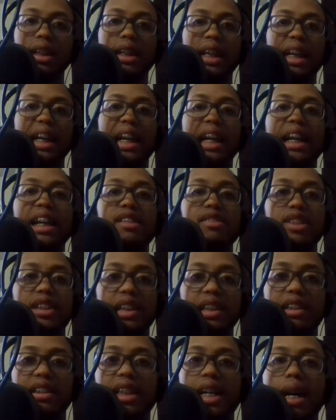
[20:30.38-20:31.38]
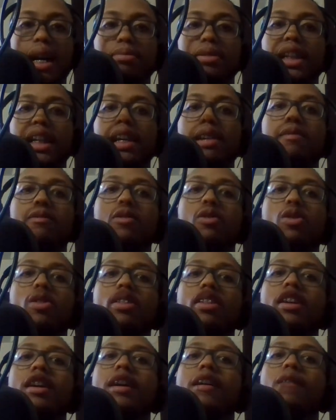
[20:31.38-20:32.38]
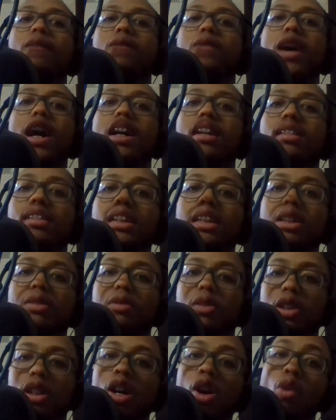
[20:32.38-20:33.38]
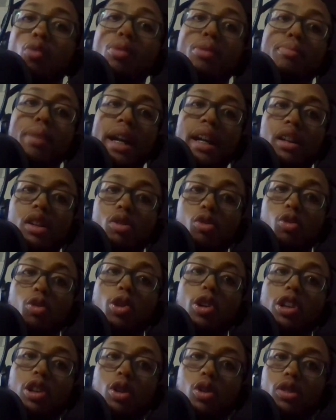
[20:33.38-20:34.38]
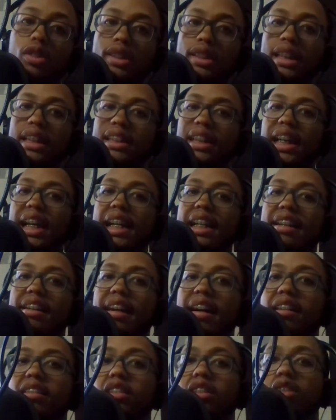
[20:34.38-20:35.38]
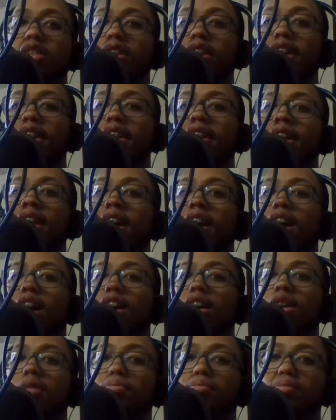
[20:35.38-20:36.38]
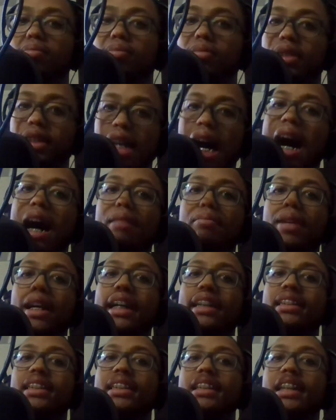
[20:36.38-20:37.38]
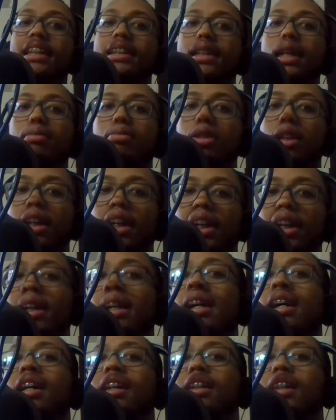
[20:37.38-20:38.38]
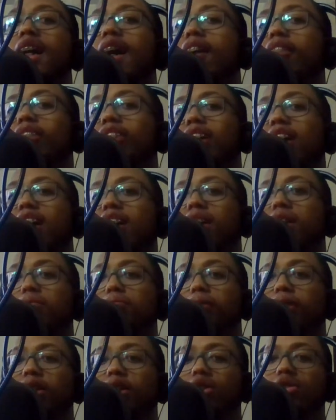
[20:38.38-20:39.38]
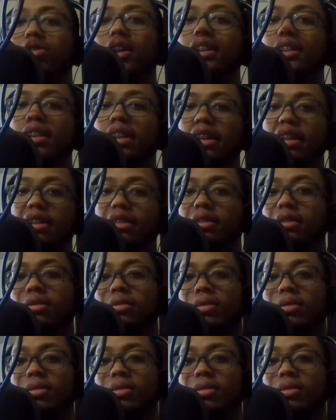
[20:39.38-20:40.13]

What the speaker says: And he was in the top 10 for finalists for the Hobie Baker Award. Of course, that's handed out to the top NCAA college hockey player right there.